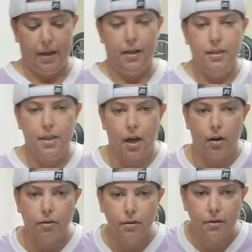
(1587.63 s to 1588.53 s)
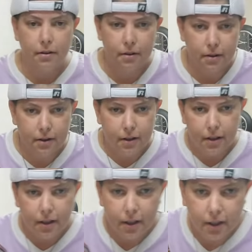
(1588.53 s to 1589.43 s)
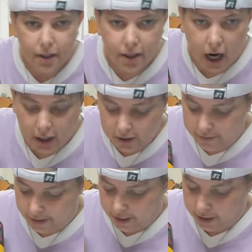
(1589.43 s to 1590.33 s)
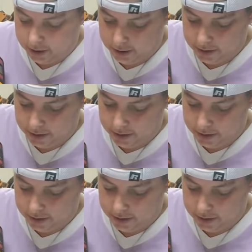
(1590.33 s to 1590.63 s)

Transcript: So, start to finish.